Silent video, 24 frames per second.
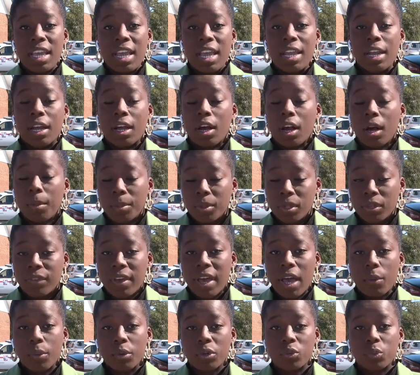in a couple of
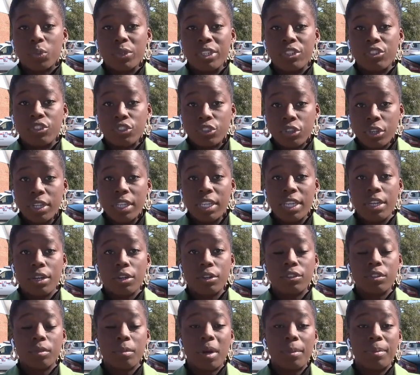hours, we should
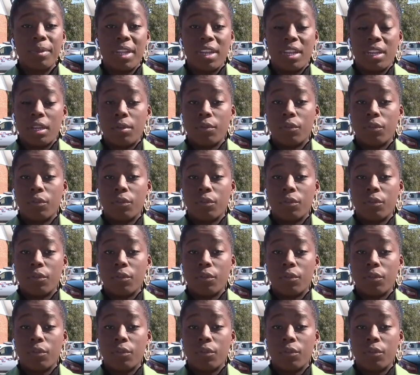hear some updated